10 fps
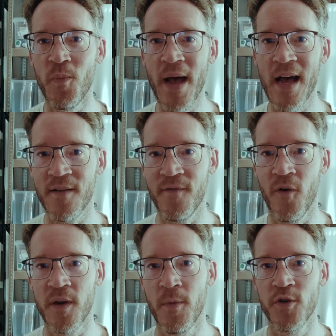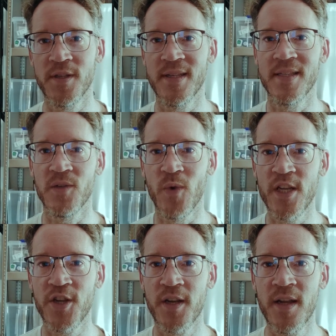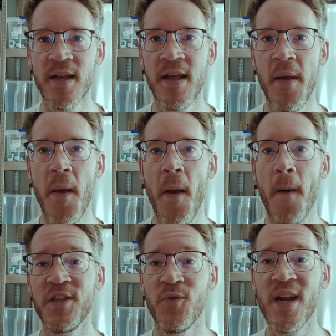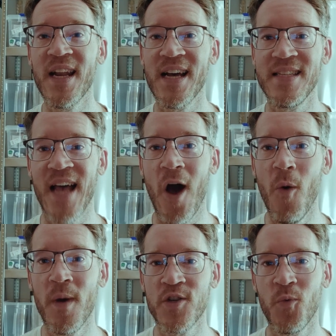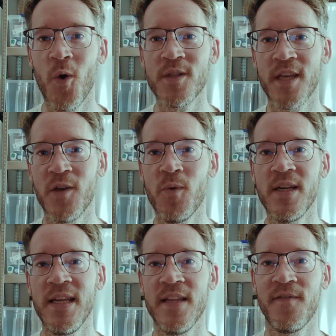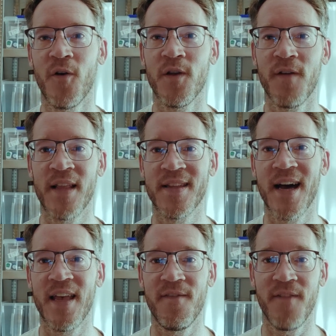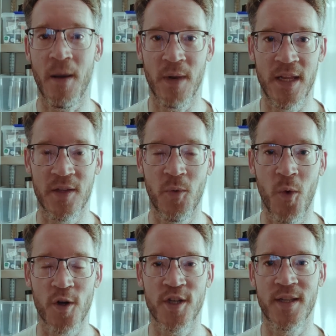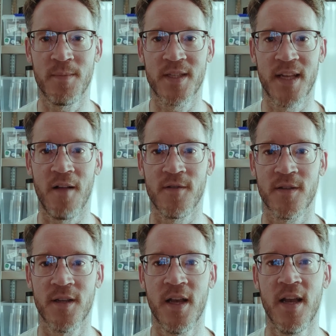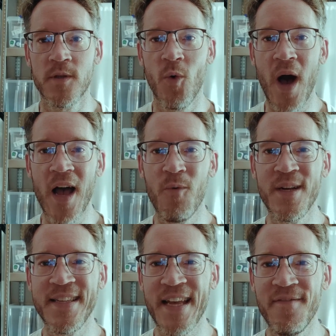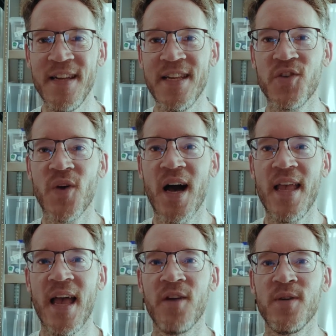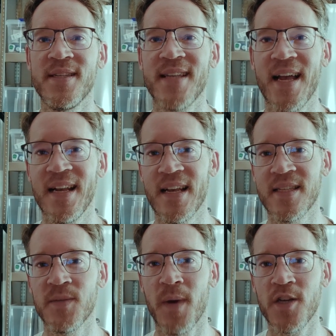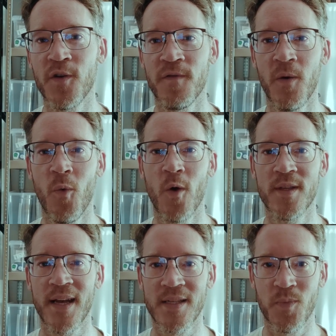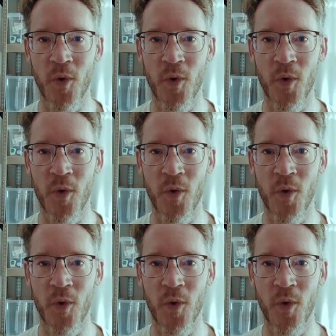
bad for an emergency situation, but you realize how much water you will need for your entire family to wash themselves. So I would definitely try and recycle as much of the water as